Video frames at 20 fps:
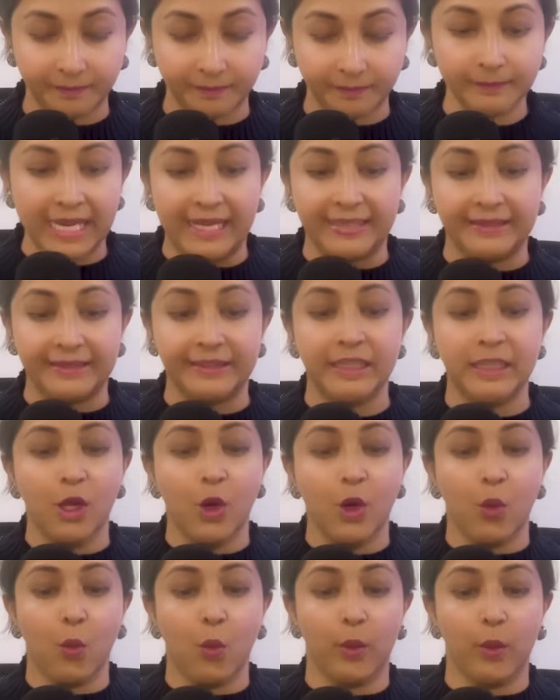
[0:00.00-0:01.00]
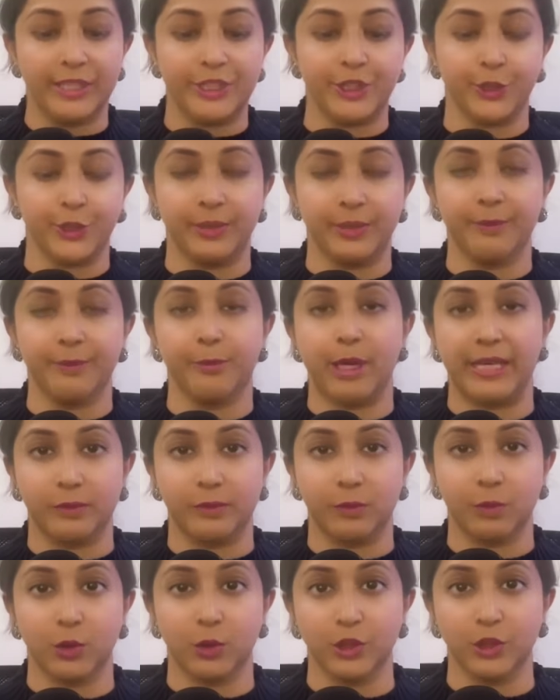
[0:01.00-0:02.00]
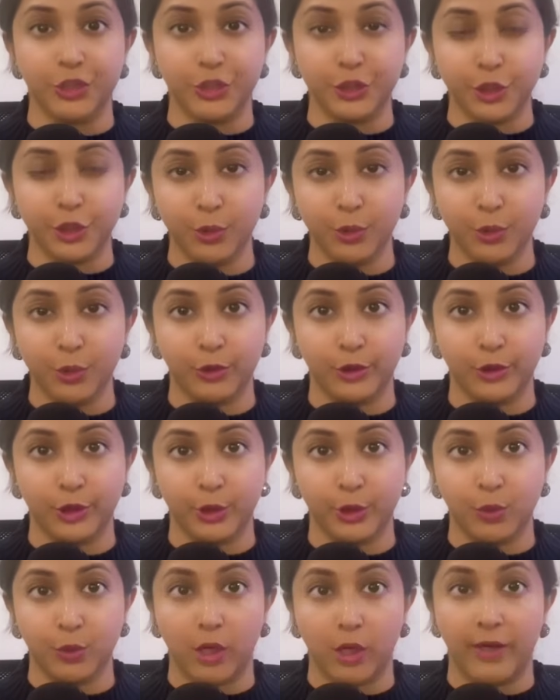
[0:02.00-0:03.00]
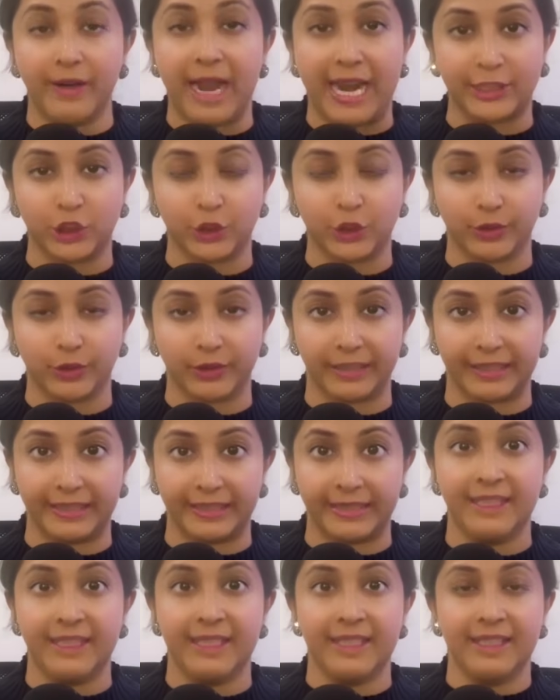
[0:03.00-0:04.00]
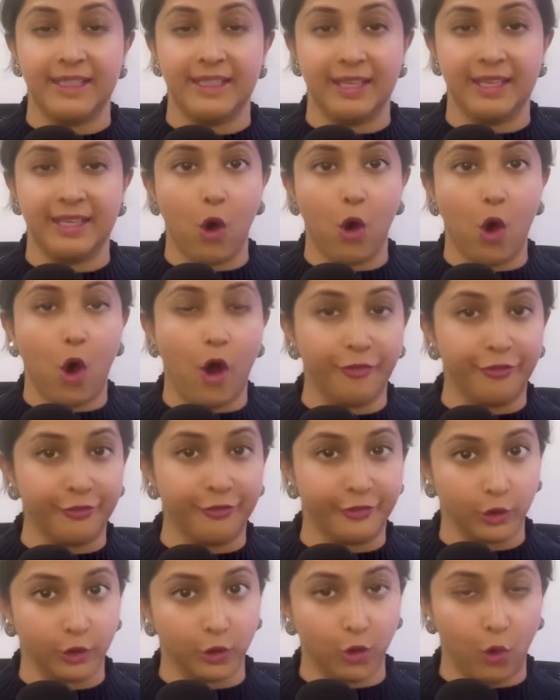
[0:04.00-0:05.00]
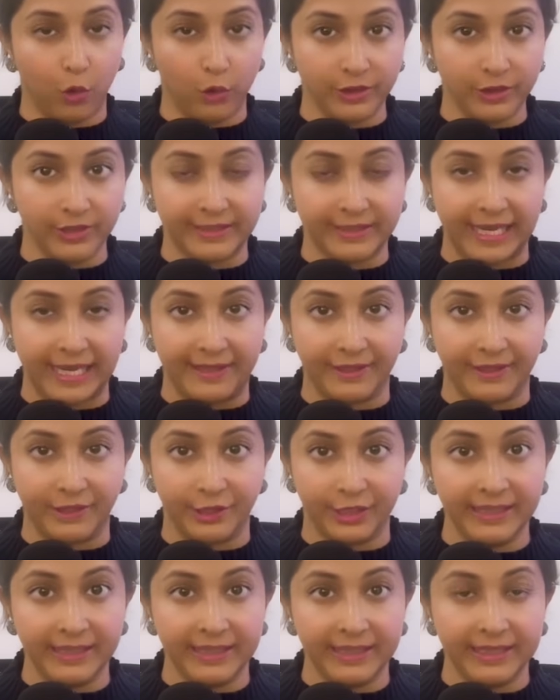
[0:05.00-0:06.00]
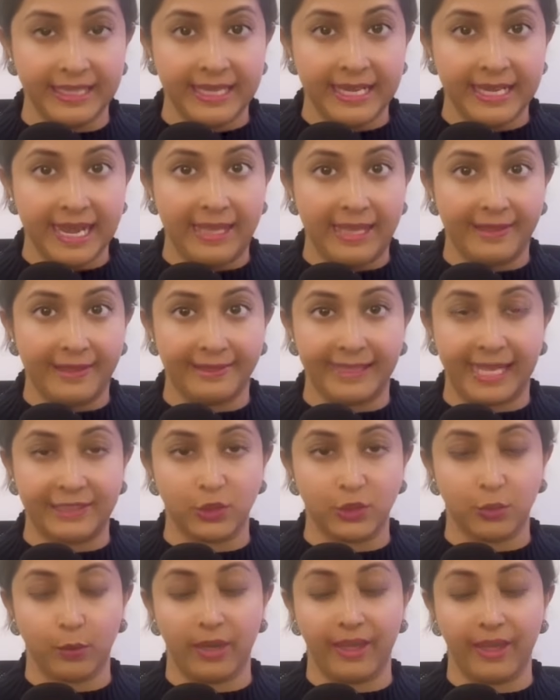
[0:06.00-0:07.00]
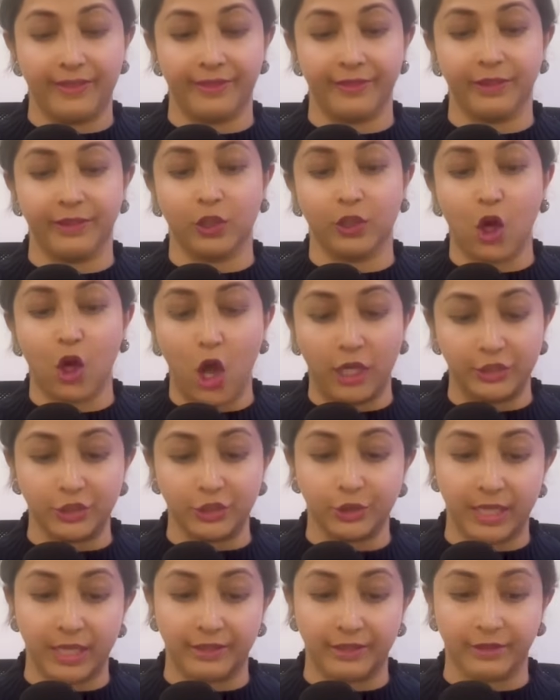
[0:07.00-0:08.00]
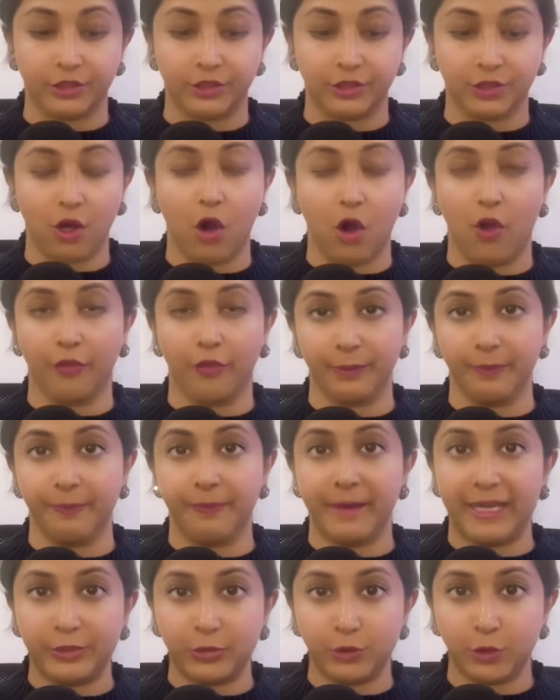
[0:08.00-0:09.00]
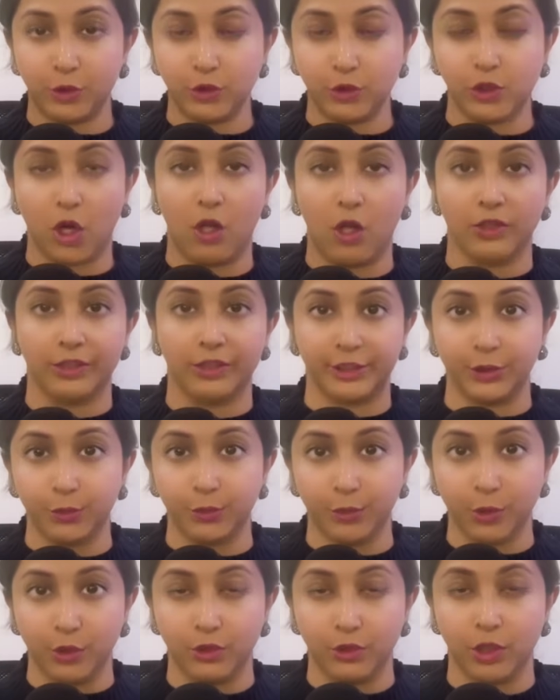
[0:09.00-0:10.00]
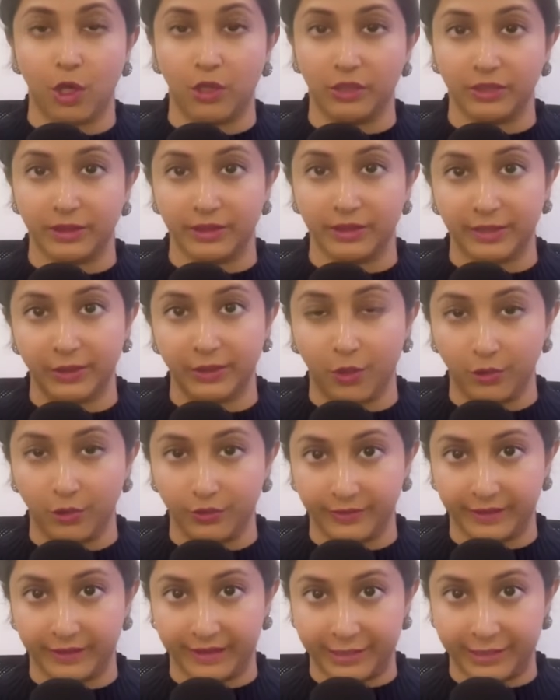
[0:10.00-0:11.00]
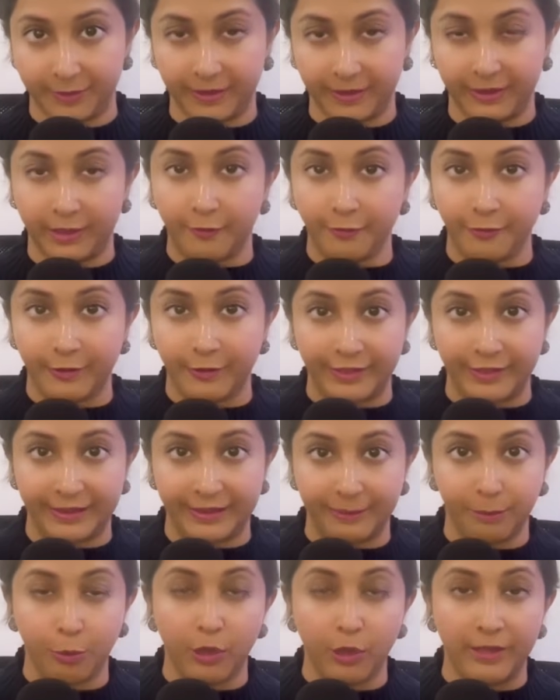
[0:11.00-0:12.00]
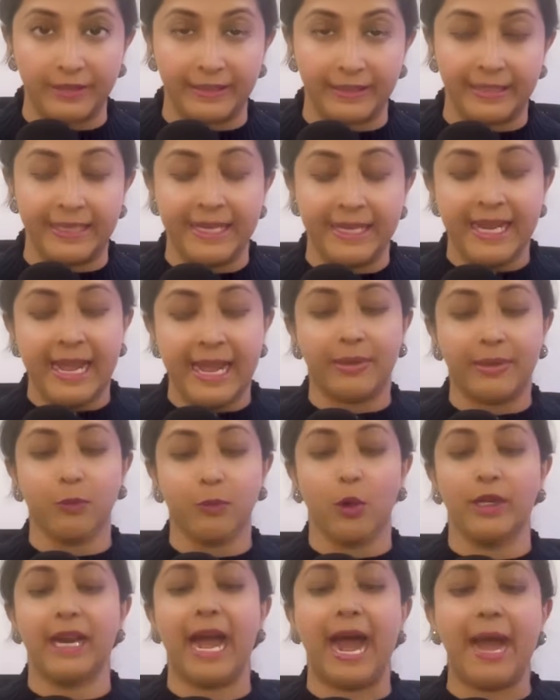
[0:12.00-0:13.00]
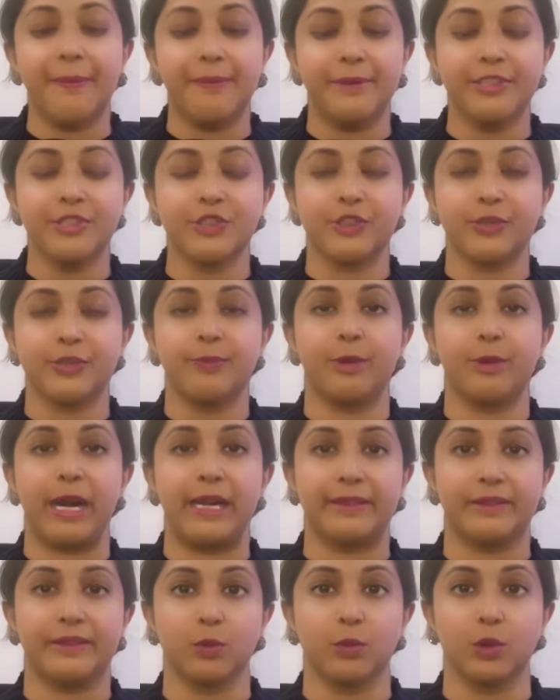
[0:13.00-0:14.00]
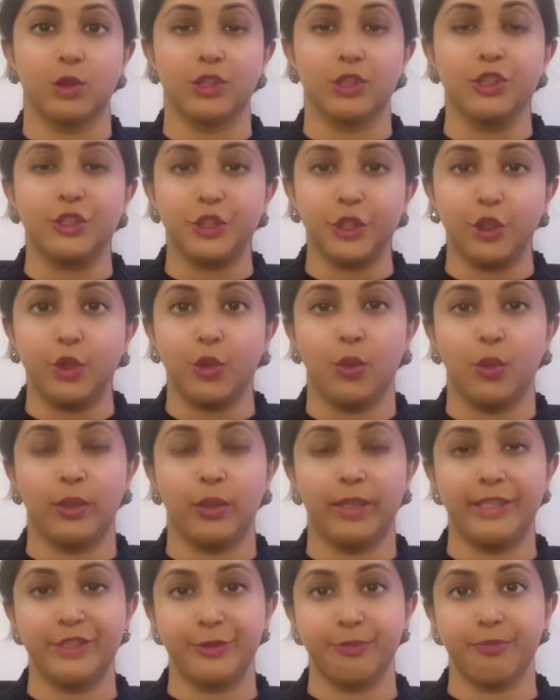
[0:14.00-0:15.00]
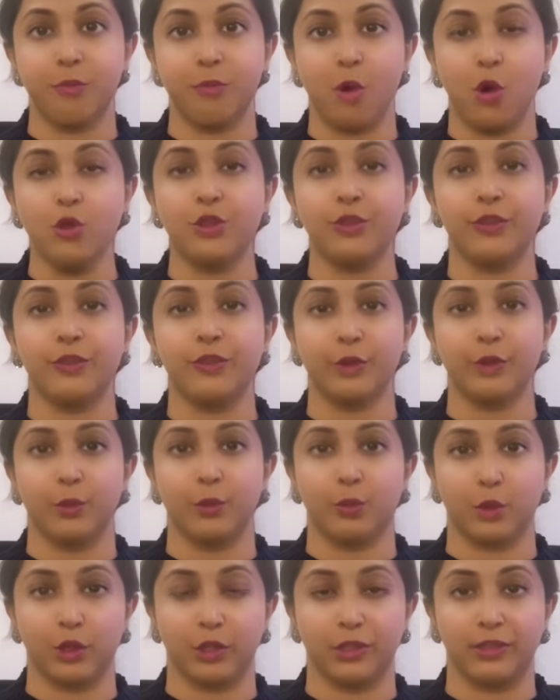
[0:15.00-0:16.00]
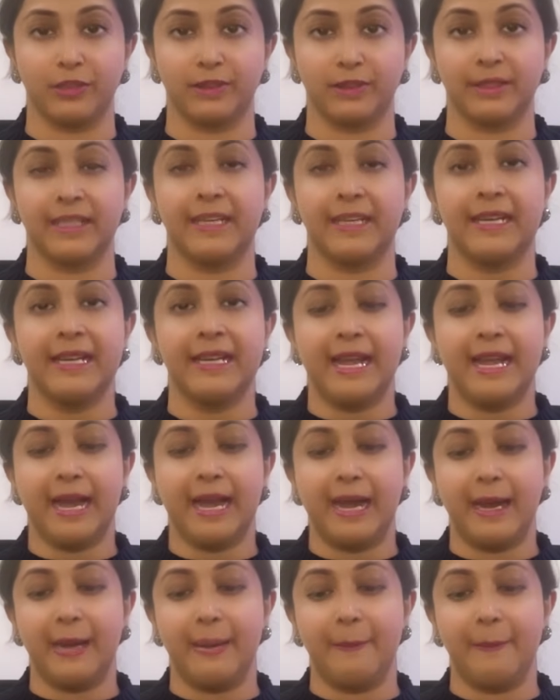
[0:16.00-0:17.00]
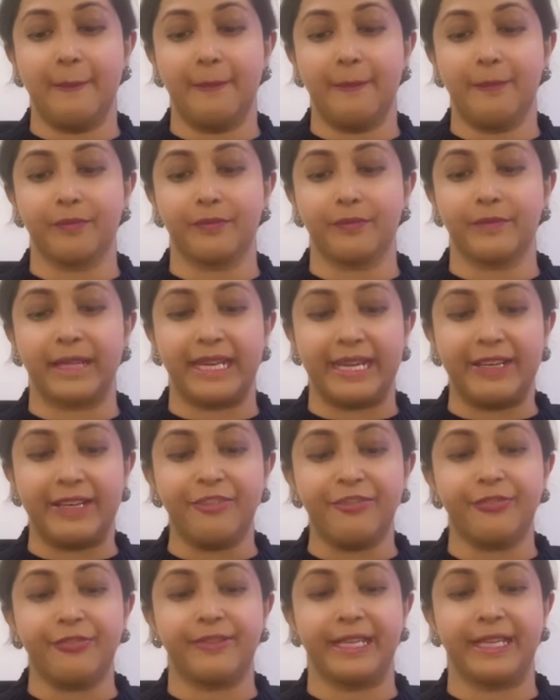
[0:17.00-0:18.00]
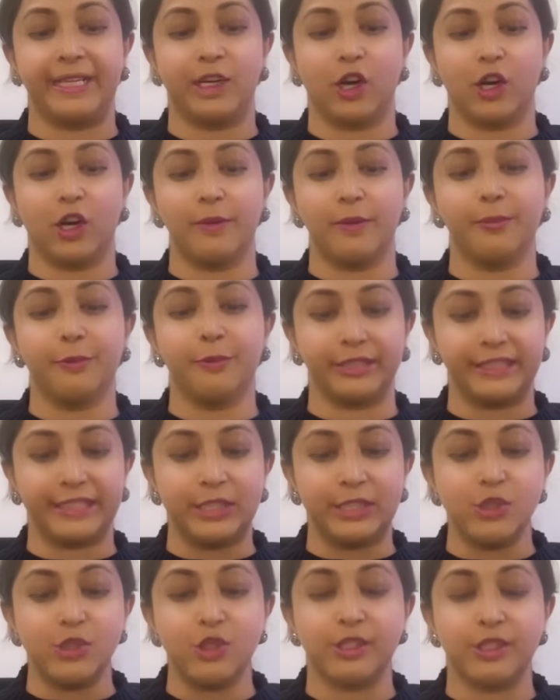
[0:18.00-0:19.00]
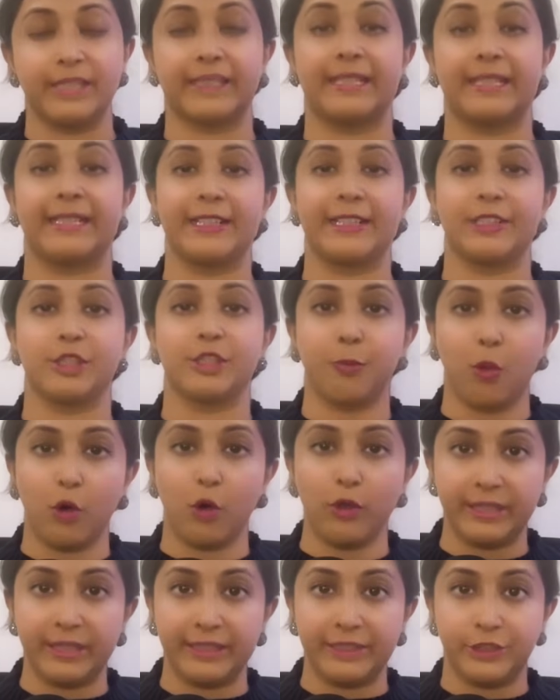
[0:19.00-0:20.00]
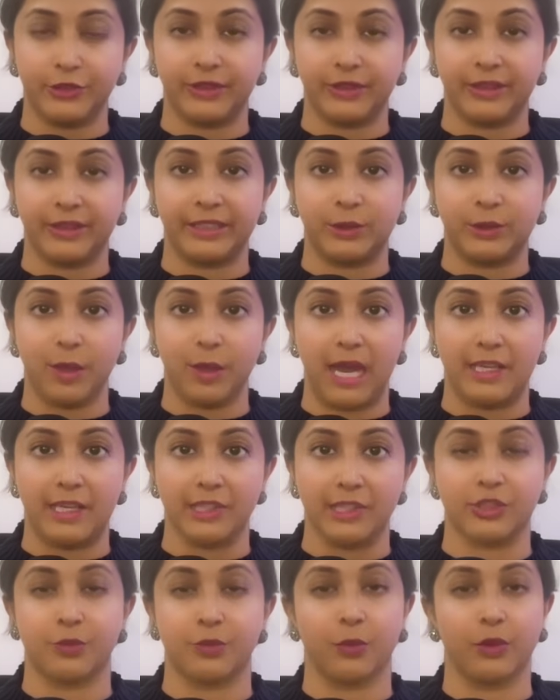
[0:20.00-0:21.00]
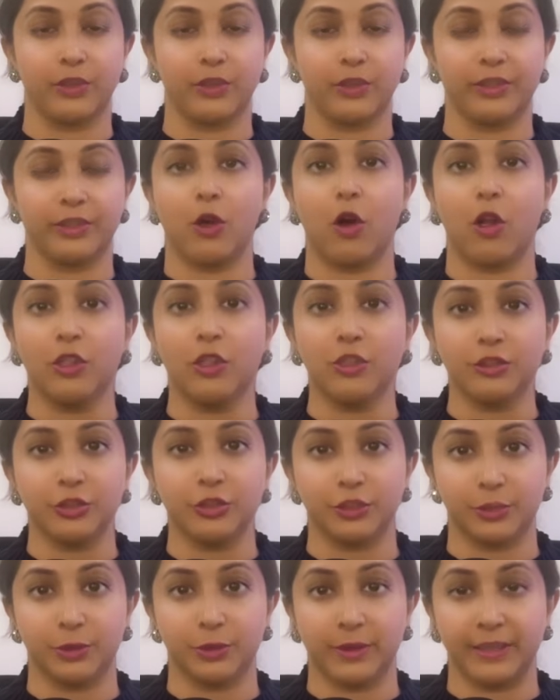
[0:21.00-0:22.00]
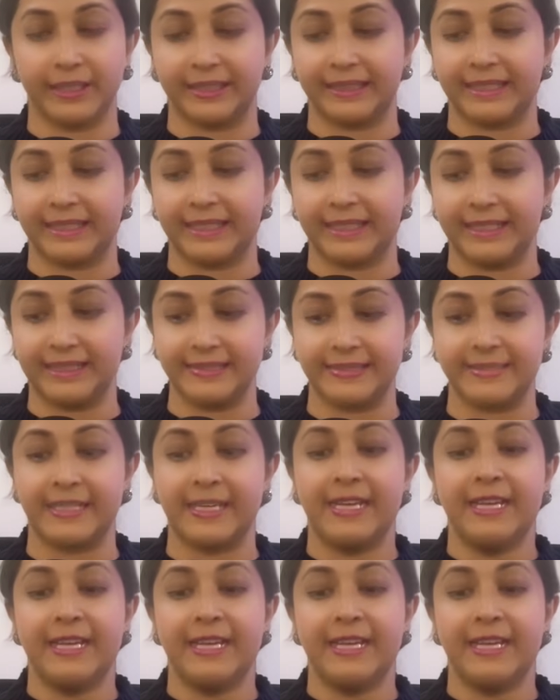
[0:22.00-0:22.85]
And once you're in Bretton Woods 2, you are actually off the gold standard. And that's when the constructs of the petrodollar, eurodollar, and all of these become very important. And what happens in Bretton Woods 2 is most of the world, if they are producing and exporting to the US, what they're also doing is